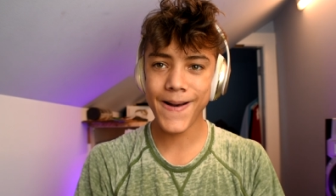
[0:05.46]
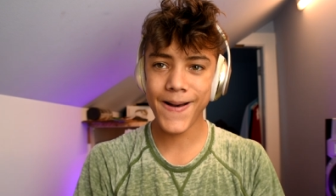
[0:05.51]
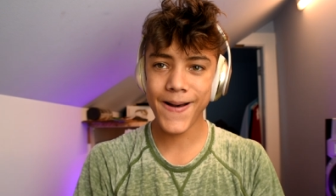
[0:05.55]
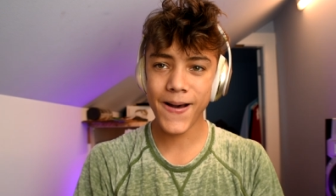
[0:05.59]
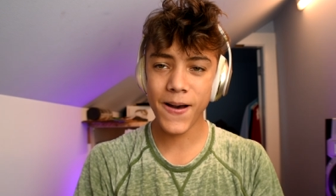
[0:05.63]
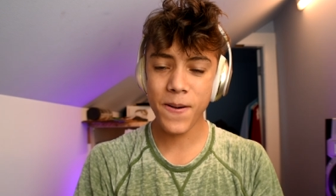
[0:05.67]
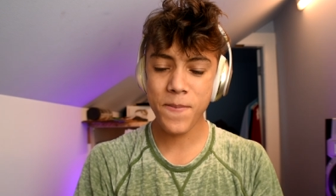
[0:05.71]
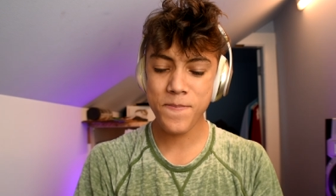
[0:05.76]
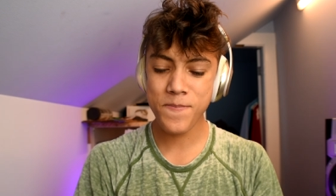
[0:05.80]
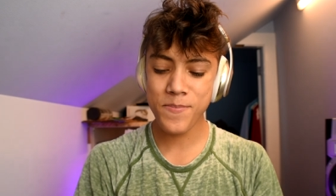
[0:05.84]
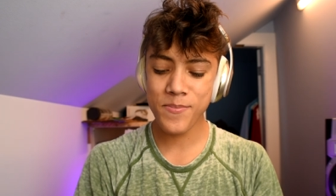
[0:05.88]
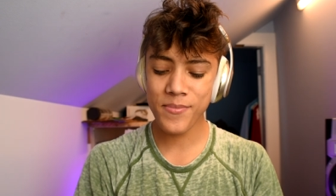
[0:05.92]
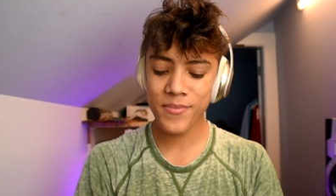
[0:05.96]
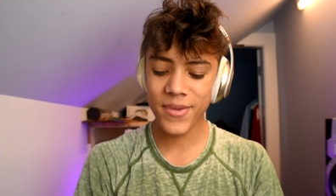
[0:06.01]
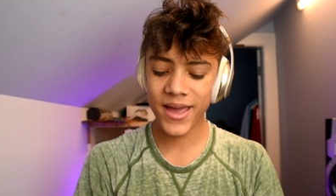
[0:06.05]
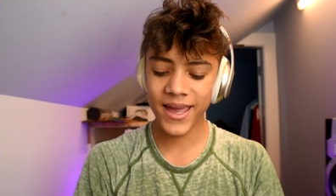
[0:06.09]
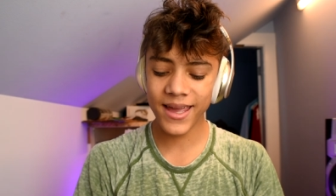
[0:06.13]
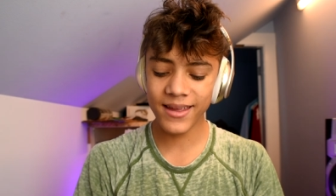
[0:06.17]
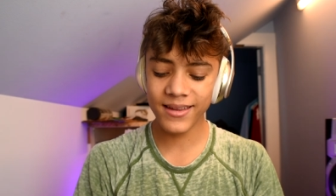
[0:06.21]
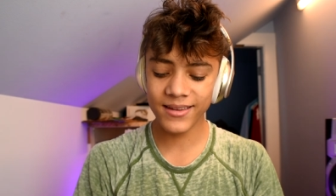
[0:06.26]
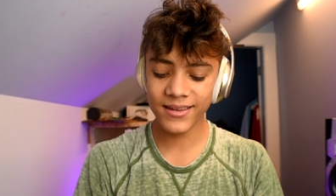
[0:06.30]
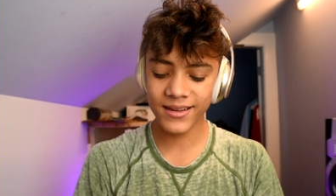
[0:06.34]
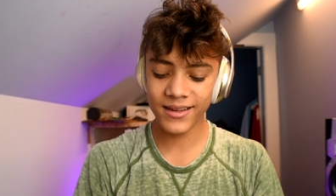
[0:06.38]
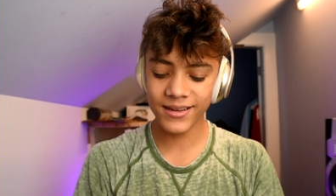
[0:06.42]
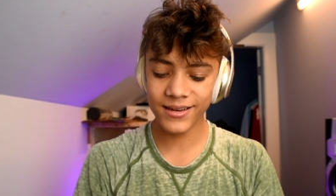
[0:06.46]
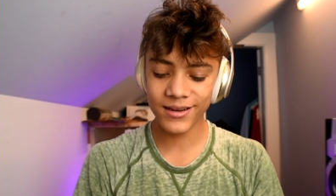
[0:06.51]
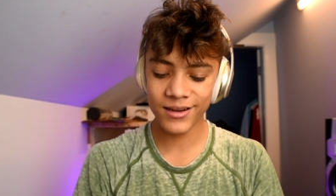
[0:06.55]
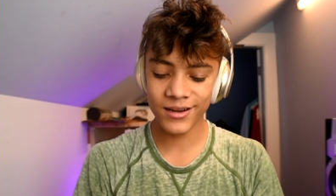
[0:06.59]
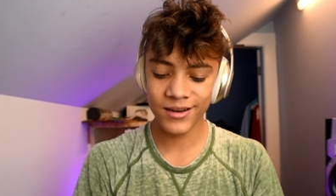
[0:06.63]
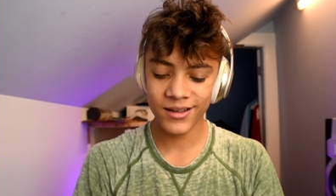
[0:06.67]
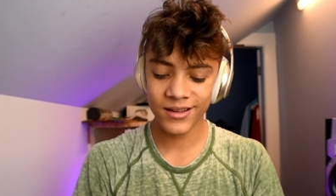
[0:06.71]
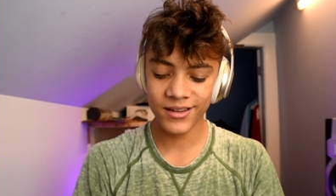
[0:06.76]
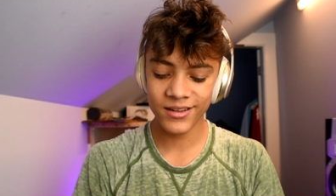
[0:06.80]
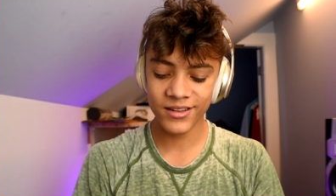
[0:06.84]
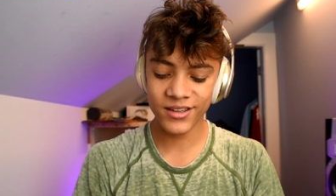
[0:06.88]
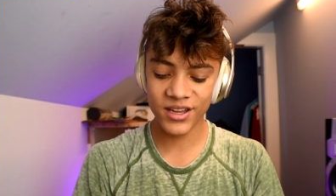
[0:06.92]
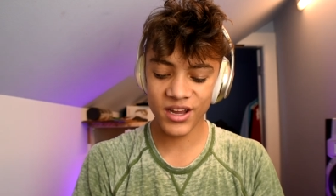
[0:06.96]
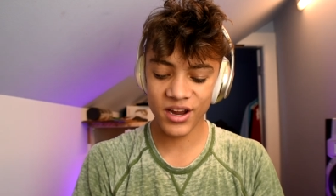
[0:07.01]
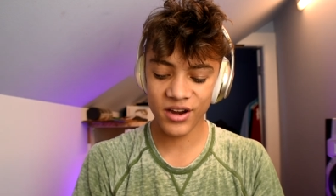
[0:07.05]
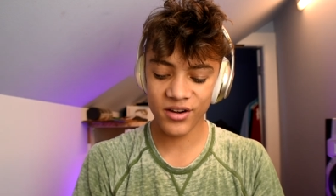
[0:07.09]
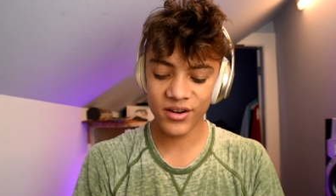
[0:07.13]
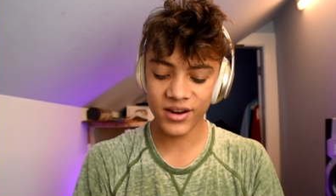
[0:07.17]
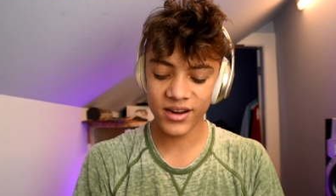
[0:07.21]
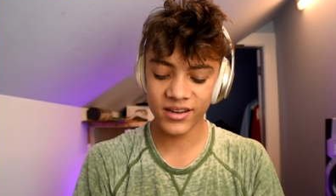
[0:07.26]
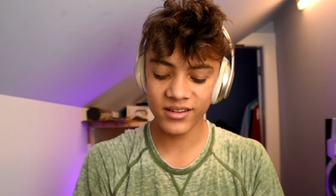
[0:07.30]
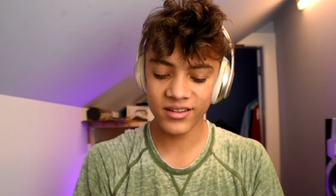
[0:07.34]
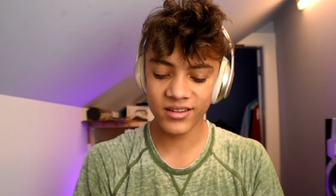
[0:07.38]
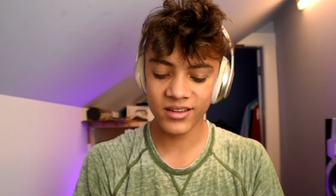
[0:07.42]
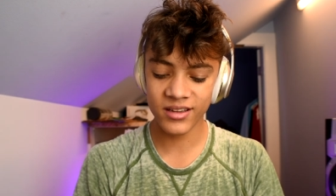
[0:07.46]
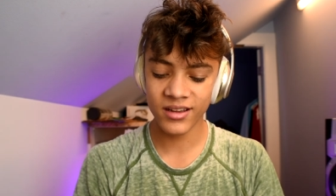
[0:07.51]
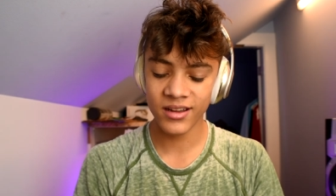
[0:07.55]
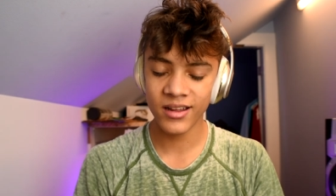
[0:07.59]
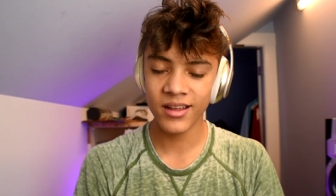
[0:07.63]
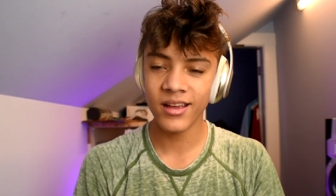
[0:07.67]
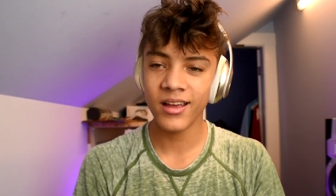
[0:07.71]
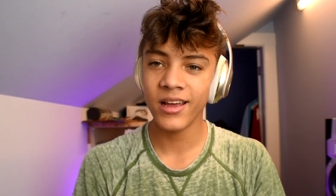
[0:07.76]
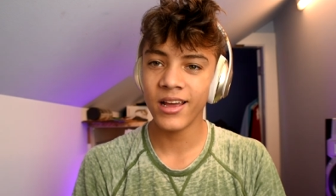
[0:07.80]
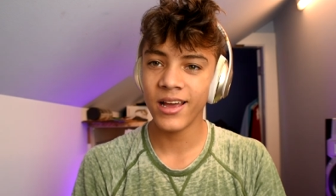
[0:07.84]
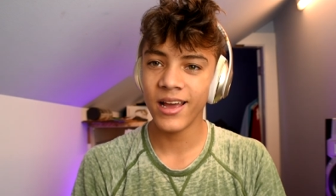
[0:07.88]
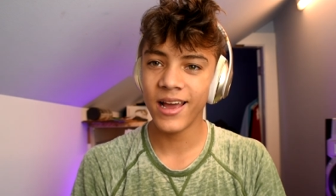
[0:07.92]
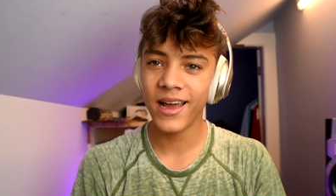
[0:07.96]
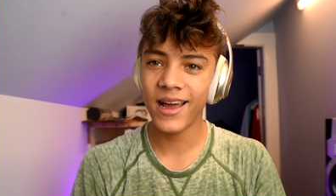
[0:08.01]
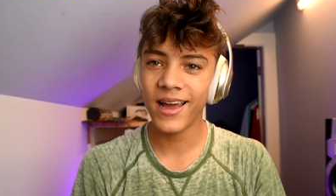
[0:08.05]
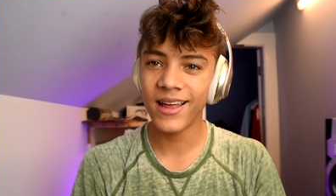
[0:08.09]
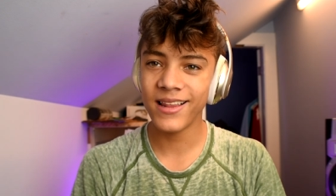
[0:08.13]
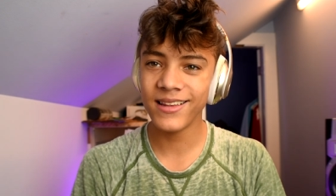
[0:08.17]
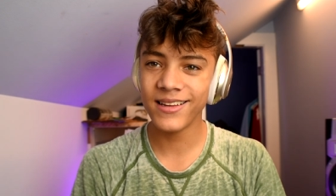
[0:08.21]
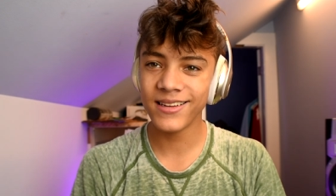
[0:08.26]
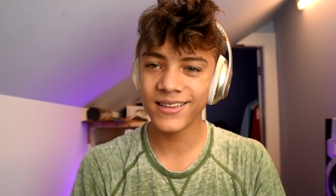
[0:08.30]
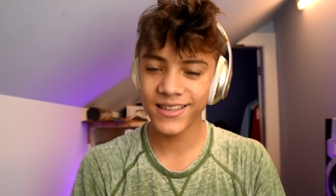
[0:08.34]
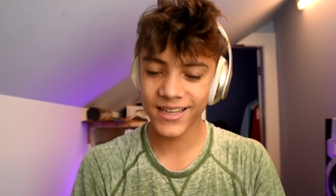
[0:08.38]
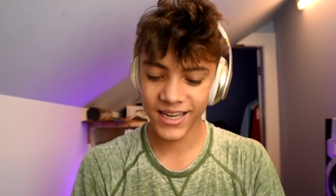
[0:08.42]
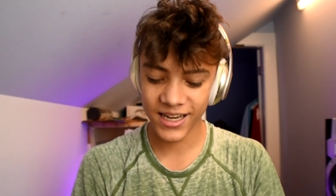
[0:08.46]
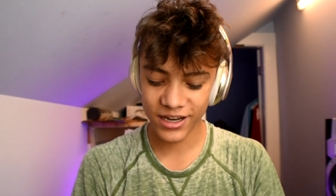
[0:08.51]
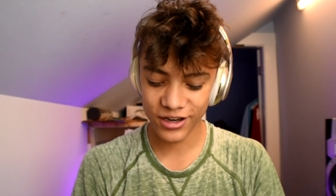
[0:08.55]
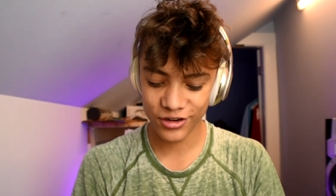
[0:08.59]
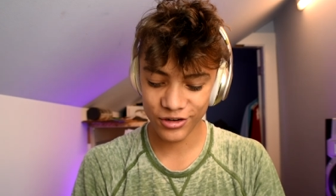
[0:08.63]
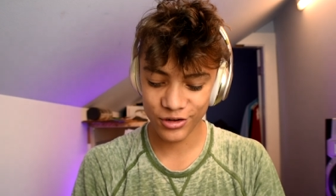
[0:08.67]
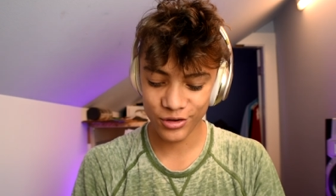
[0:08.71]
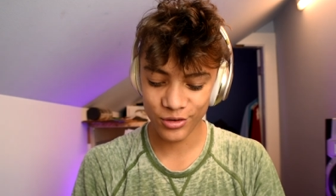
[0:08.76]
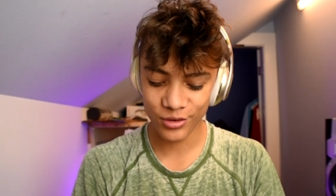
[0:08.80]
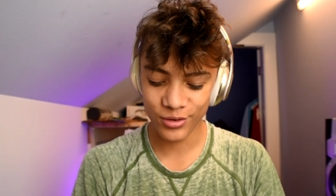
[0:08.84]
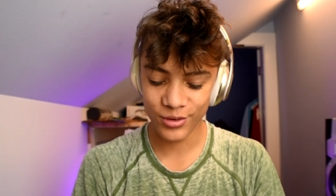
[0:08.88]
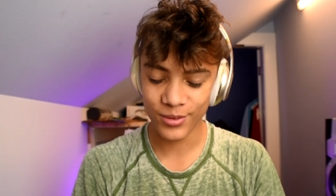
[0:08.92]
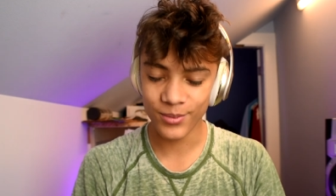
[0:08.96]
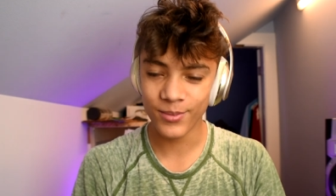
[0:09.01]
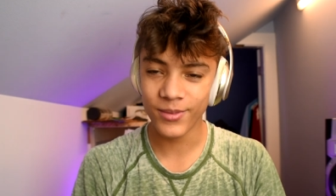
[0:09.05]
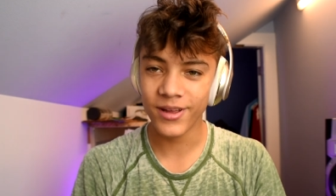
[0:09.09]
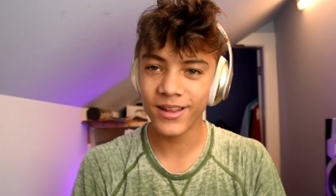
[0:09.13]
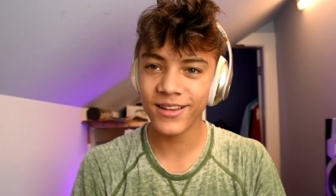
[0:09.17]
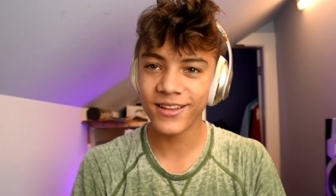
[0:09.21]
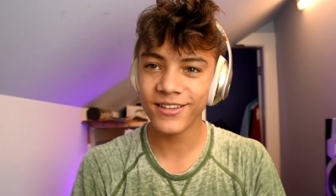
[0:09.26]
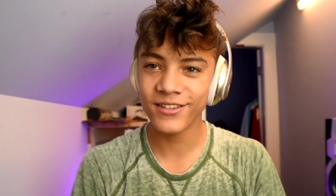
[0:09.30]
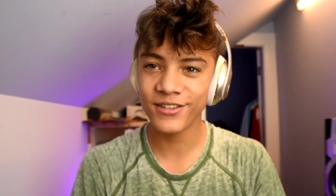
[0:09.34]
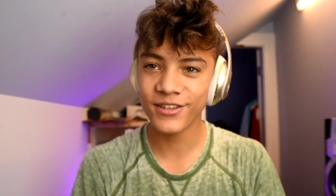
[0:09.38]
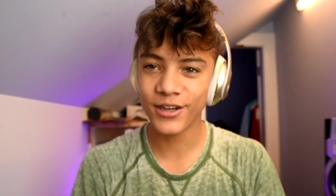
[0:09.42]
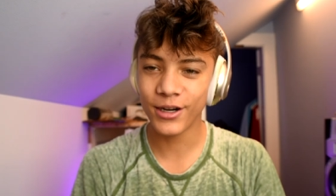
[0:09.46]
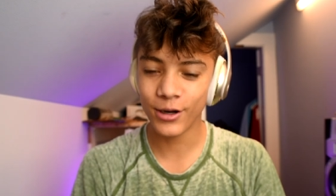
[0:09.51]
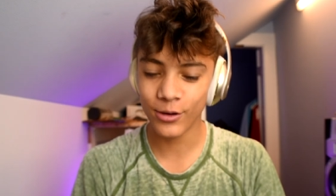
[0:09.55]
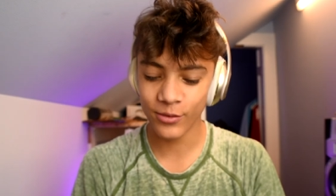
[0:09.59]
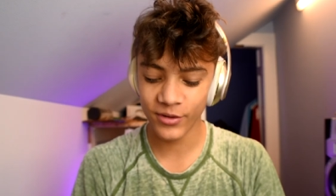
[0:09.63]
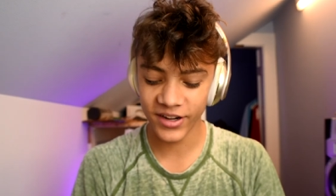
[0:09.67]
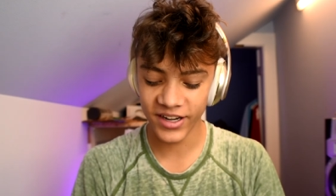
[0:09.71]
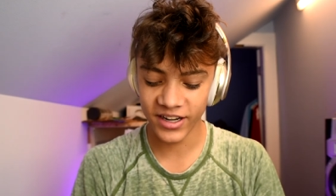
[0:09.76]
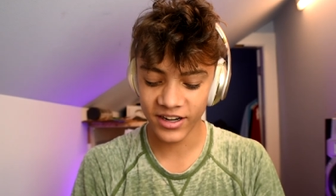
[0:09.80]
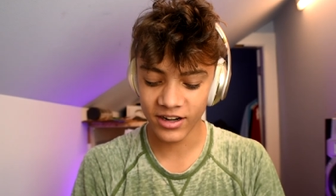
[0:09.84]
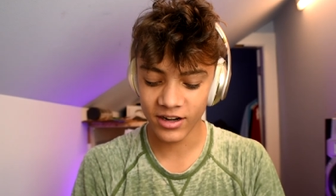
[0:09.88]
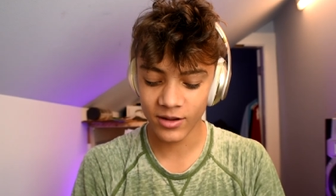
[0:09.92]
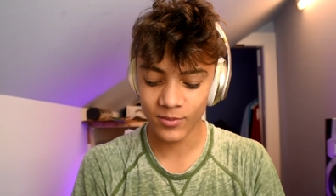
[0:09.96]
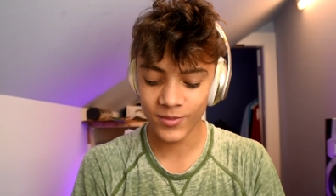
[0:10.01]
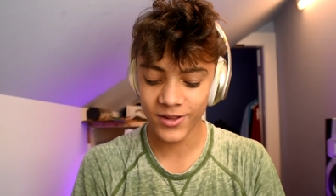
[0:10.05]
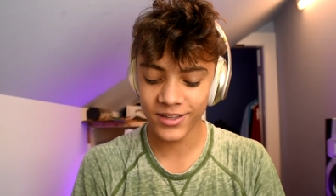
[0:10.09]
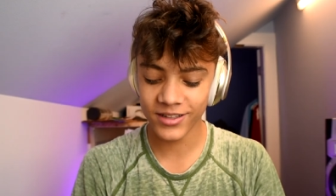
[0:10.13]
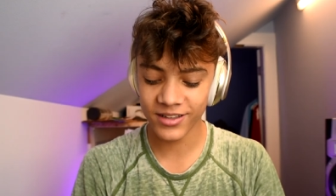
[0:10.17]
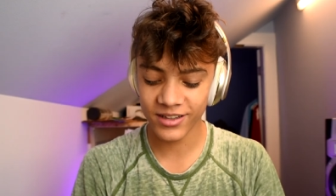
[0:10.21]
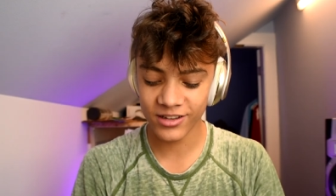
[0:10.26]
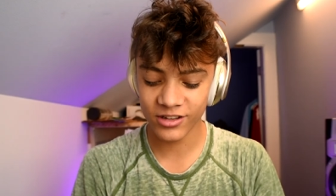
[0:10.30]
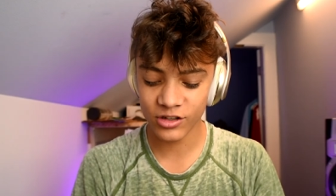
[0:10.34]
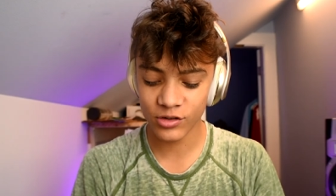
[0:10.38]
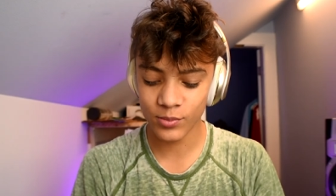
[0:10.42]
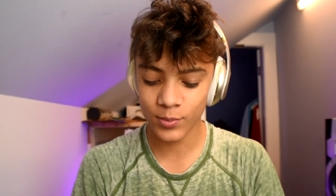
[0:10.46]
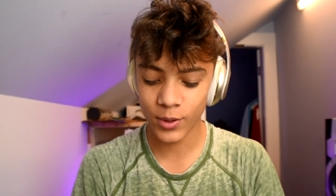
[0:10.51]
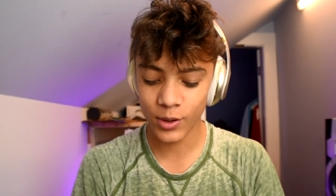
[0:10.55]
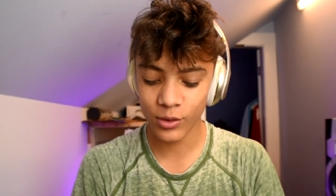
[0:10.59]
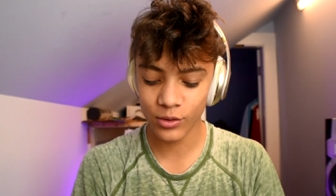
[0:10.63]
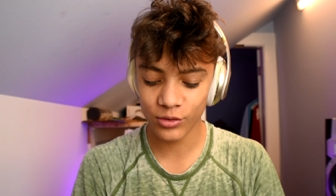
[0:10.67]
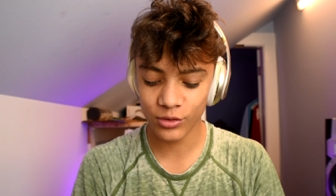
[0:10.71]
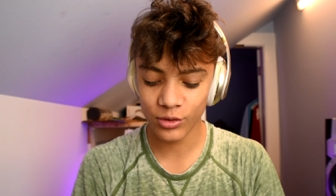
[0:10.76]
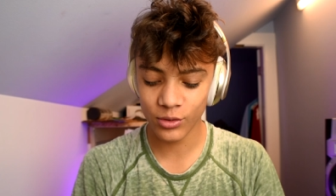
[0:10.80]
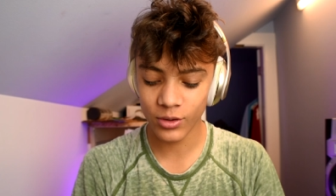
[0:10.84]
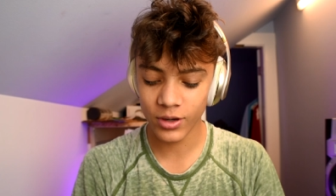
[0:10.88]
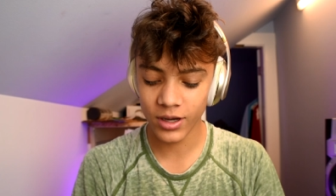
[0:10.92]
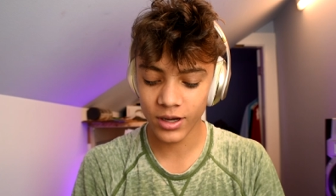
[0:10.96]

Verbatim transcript: amazing secrets, and let's get into them and let's start reading them. Let's expose you